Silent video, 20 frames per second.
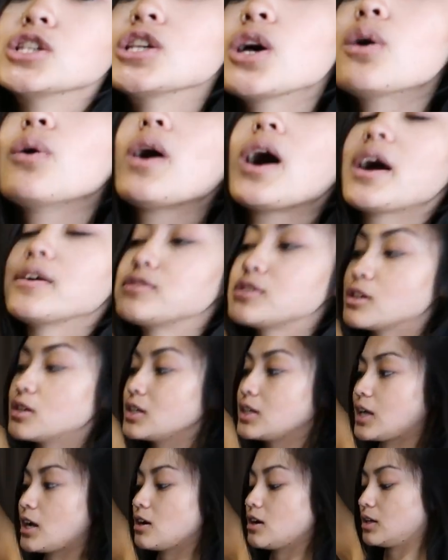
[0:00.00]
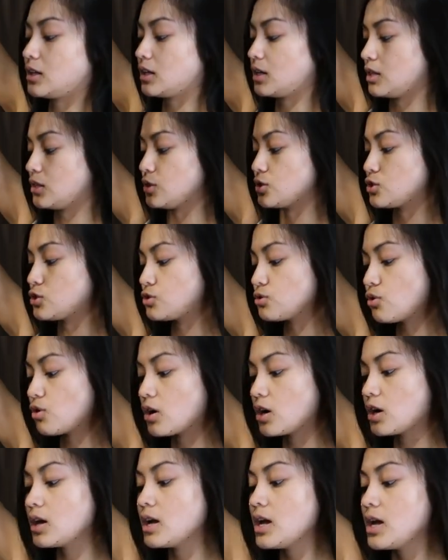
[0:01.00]
so I've started carrying it in the
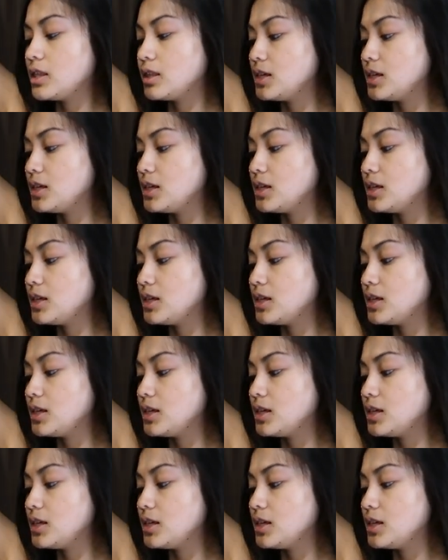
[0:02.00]
store.